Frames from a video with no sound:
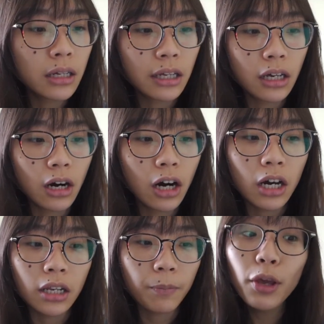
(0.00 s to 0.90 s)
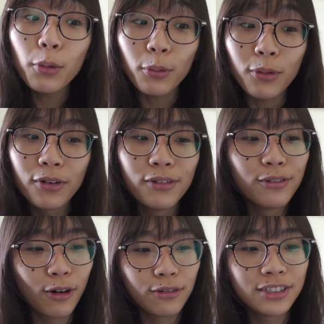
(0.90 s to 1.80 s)
He got new
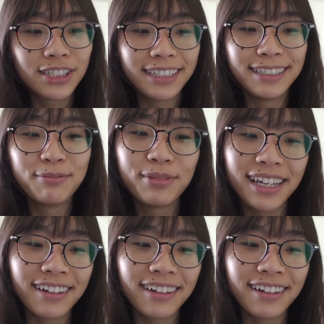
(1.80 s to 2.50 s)
roast chicken